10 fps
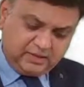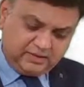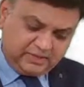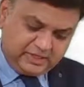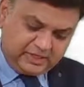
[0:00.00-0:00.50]

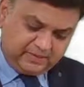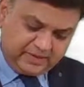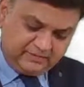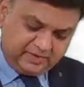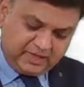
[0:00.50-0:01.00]

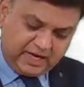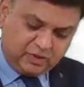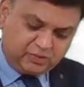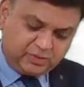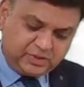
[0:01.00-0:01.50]
Multiplying with the
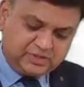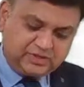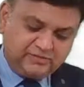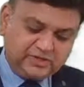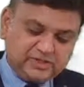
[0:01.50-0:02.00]
output is
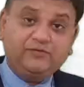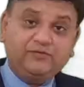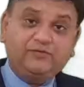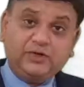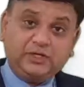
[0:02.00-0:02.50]
given this time
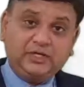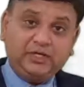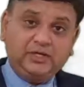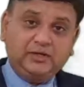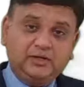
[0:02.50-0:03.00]
40.
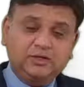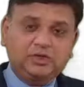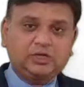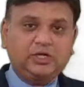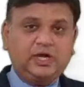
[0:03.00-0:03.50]

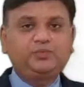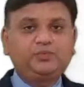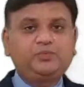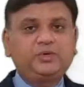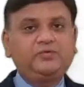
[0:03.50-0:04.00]
So the
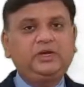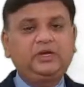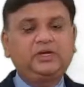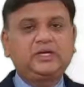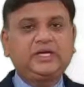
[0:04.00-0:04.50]
output will
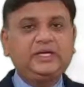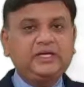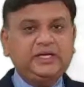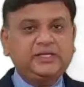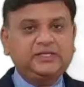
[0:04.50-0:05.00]

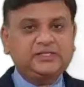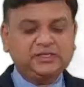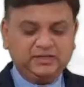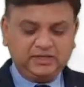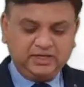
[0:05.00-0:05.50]
increase,
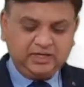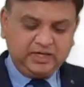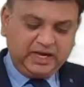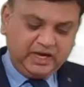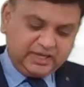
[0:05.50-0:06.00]

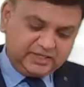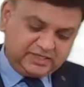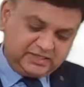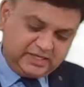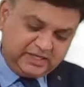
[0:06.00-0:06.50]

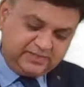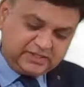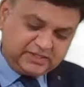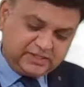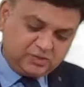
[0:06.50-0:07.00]
selling
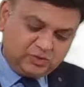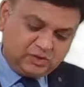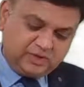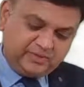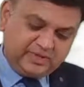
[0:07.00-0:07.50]
price is going to
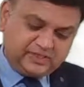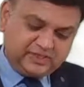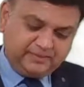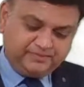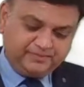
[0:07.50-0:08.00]
remain
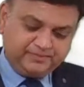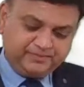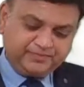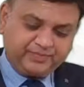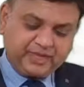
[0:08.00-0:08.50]
same,
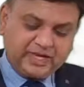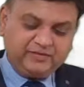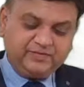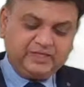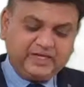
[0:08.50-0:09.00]
and
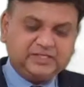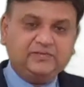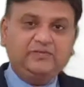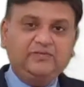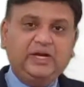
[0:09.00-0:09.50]
with that say
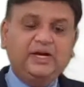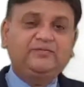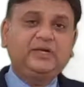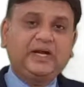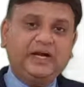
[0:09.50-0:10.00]
we will have
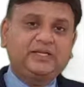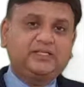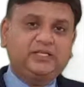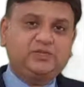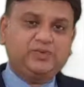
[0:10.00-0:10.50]
the higher
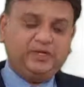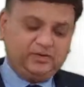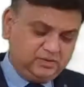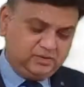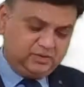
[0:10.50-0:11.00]
sales value,
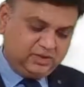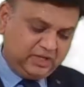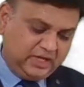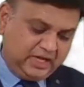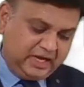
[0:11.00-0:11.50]

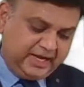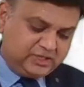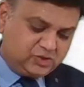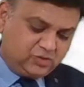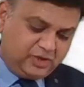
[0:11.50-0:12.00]
and
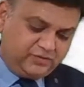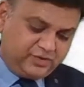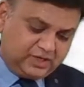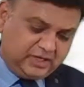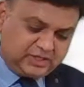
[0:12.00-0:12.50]
so on
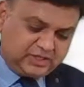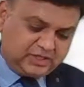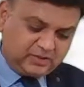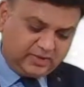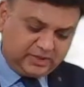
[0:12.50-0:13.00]
working is
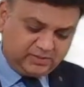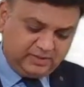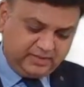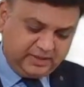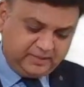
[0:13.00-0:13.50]
required to be
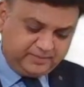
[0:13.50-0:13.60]
made.